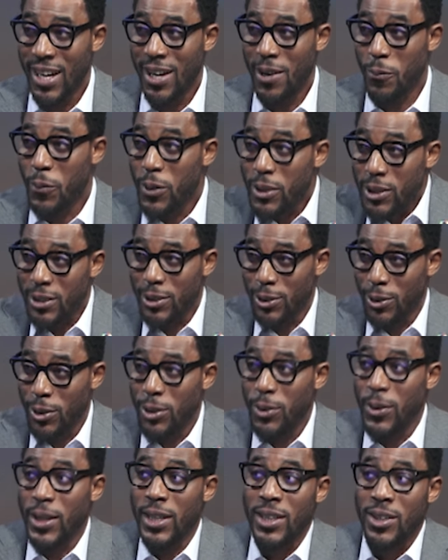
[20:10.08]
which is going
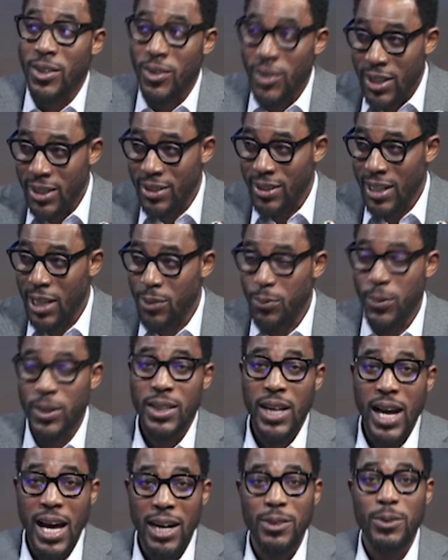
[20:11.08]
to increase as we
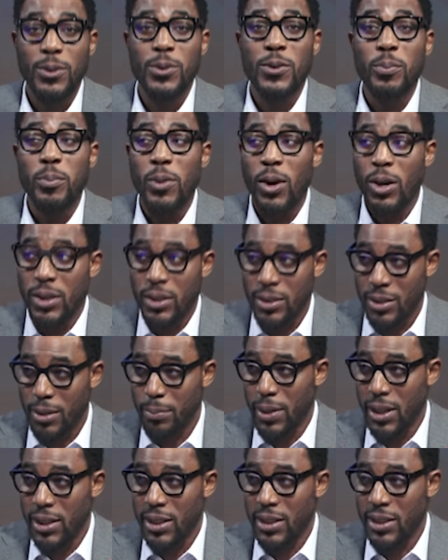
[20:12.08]
diagnose more
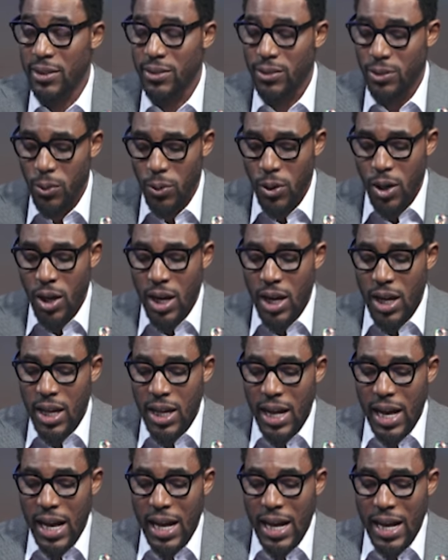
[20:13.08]
disabilities. So
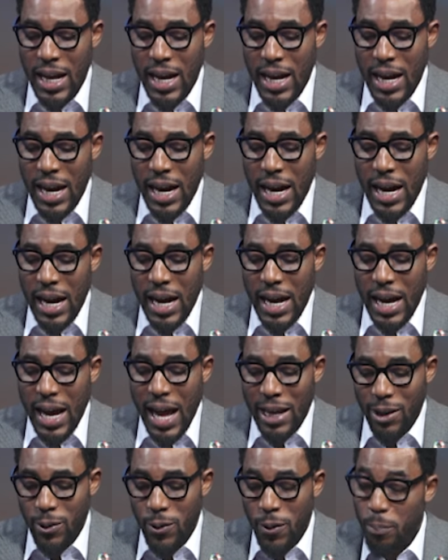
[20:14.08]

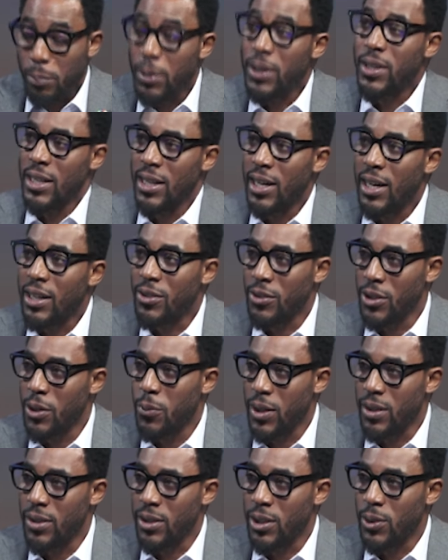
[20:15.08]
I completely agree
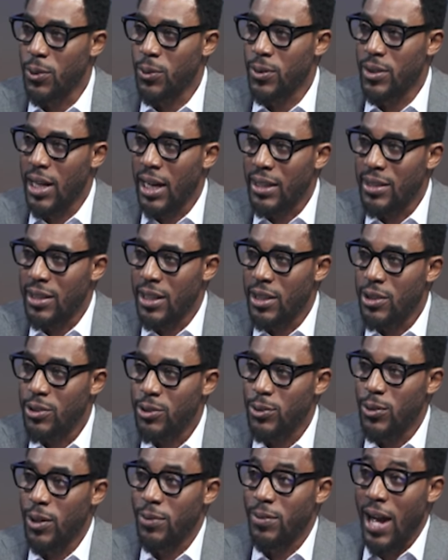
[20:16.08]
with you that the
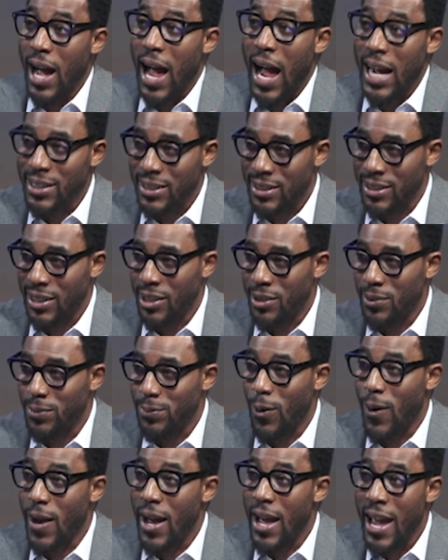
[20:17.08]
issue of access
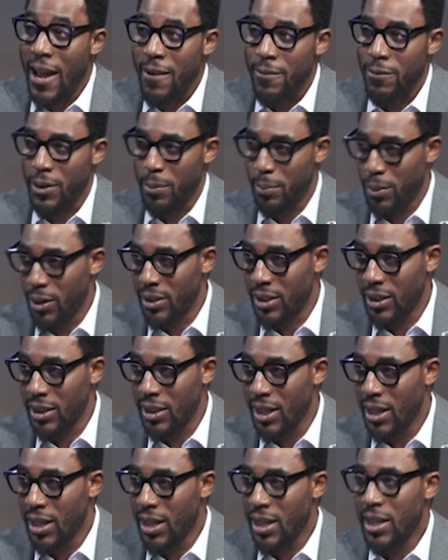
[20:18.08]
for everybody
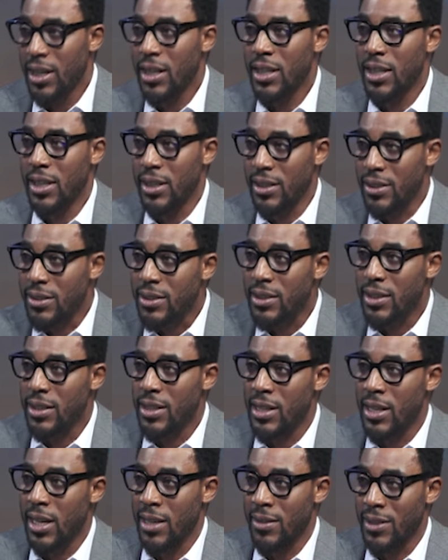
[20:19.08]
is
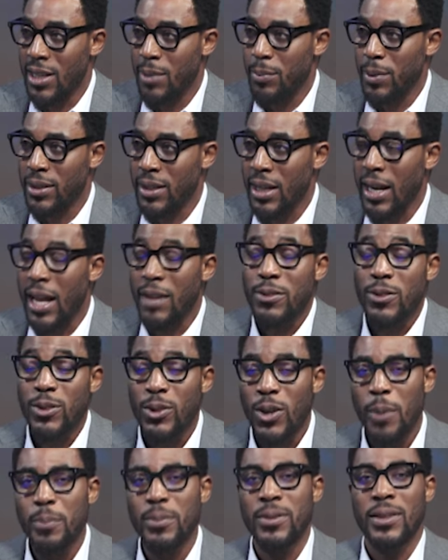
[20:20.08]
limited. And
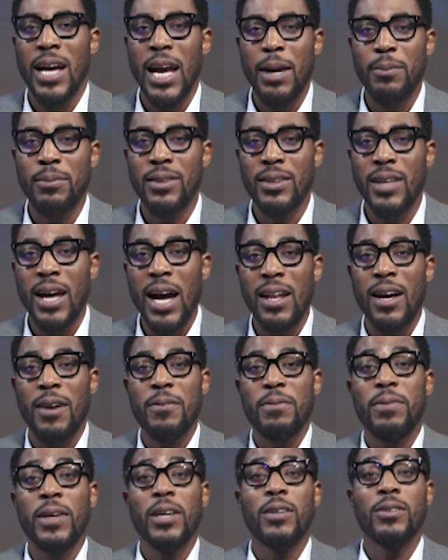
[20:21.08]
sometimes data
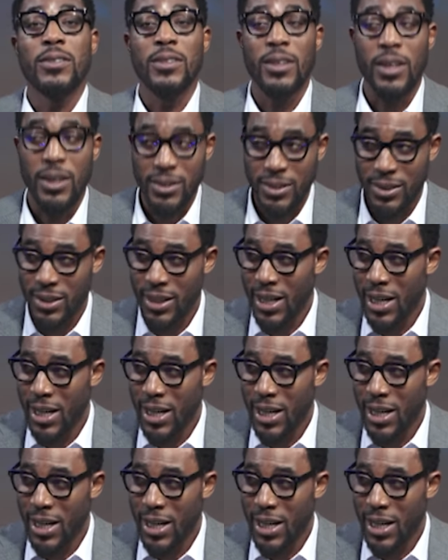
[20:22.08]
fails us